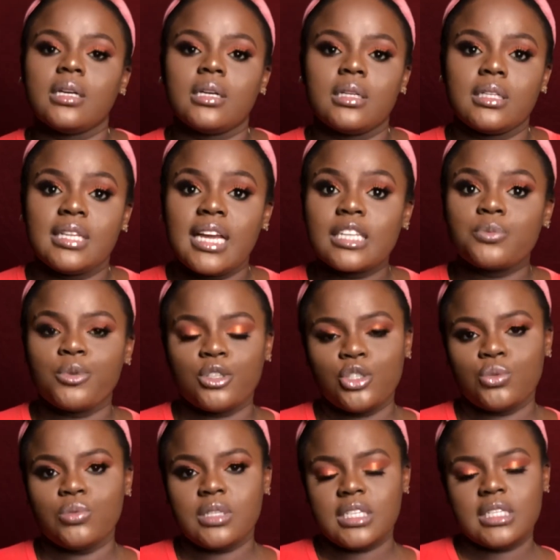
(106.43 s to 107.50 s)
The next brush
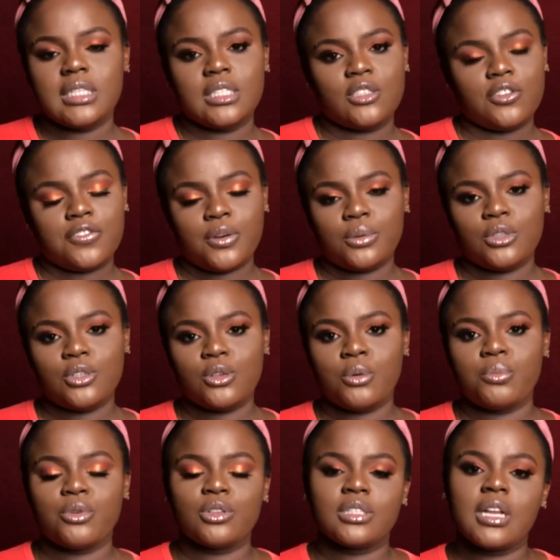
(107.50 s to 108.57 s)
you would need is your foundation
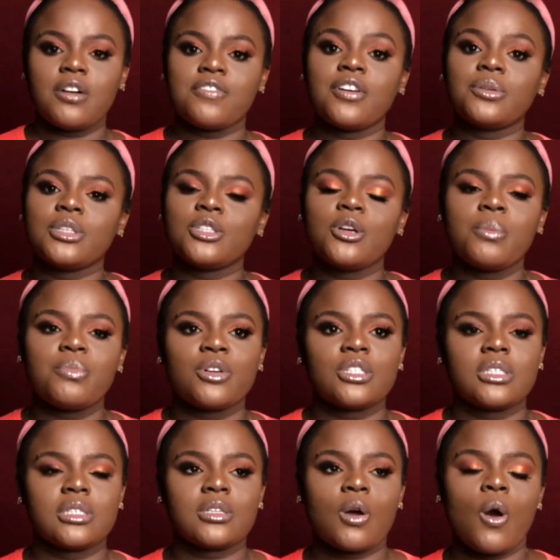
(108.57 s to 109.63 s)
brush. Now foundation
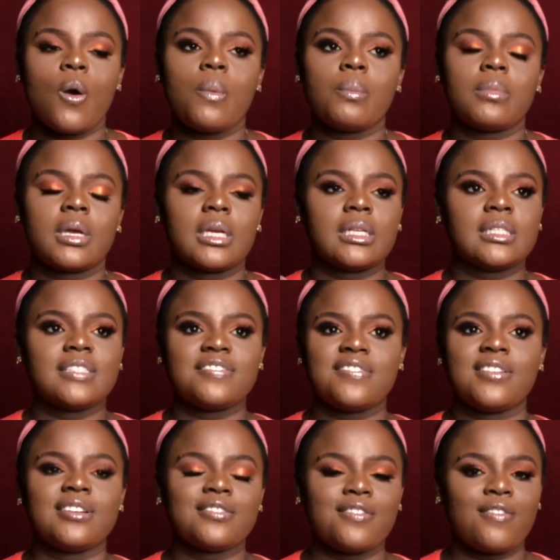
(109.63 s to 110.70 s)
brushes come in
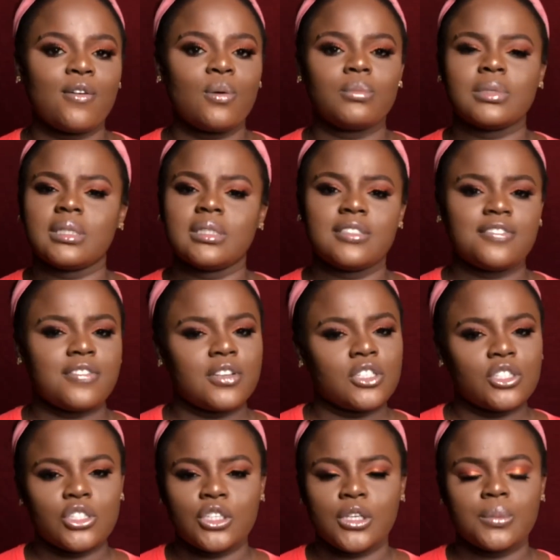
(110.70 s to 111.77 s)
different forms, in different
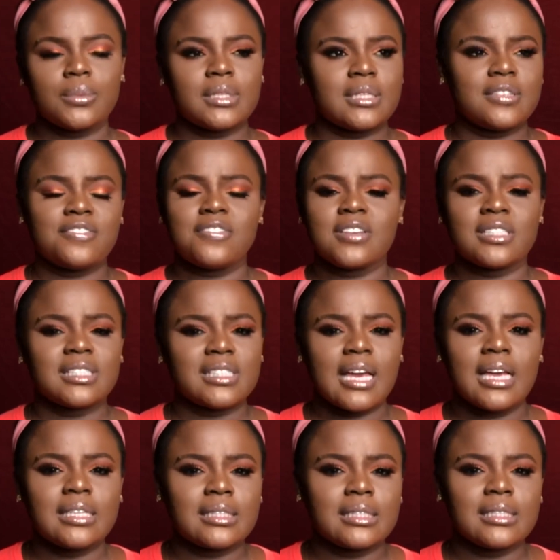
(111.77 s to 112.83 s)
shapes, in different
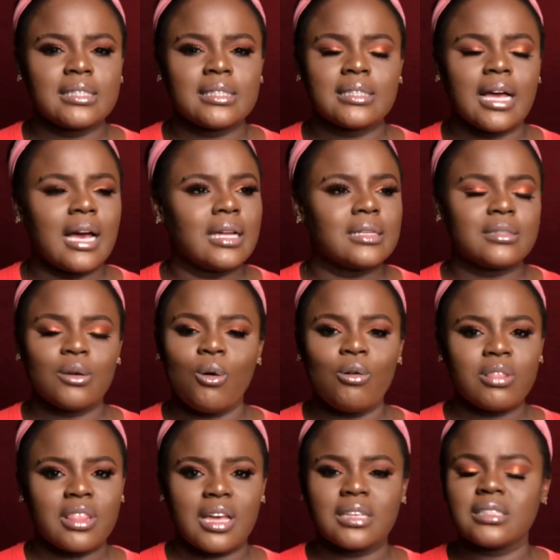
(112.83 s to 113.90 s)
sizes and all
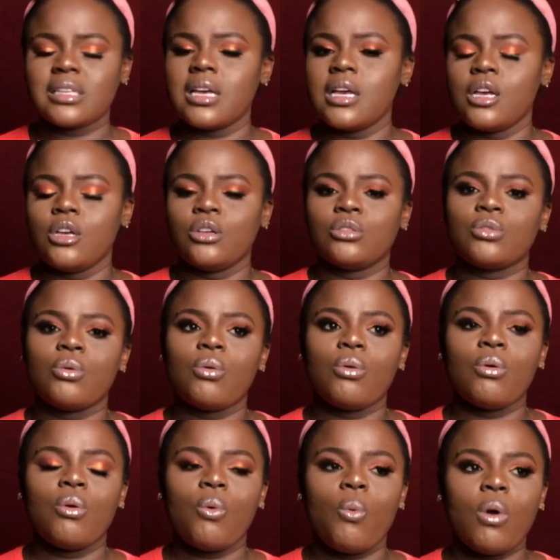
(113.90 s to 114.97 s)
that.
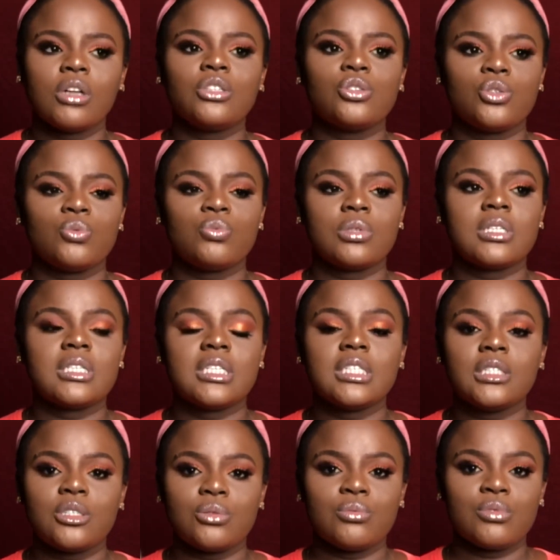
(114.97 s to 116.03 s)
So what you would
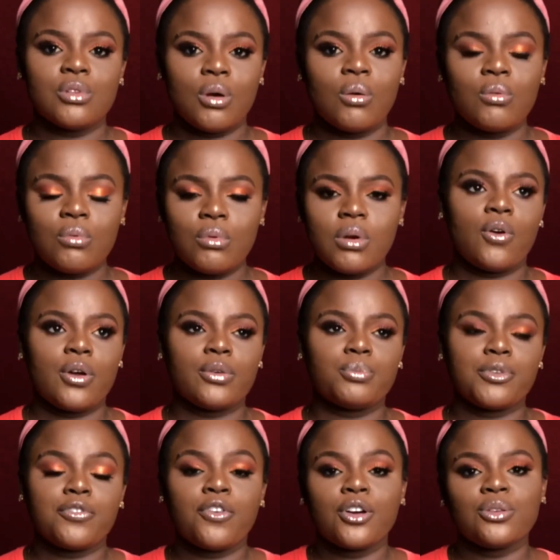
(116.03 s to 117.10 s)
need to know
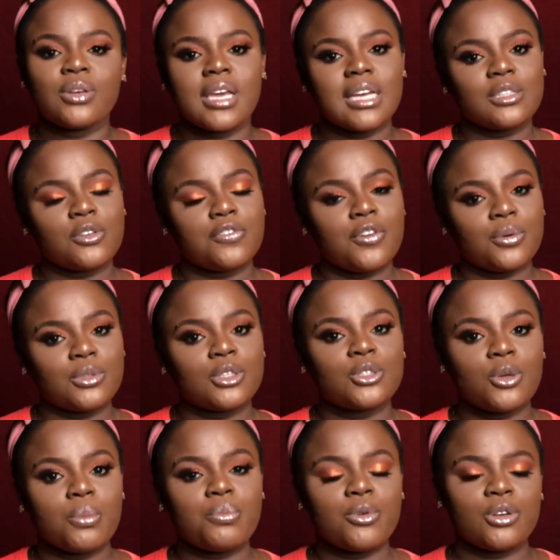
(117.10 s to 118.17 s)
before you get your
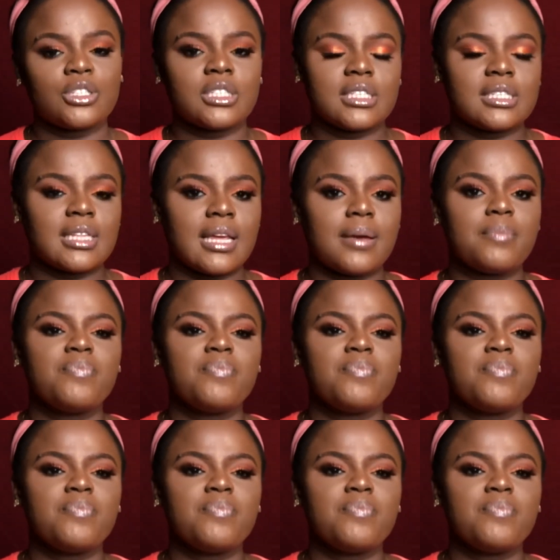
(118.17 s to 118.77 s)
foundation brush is that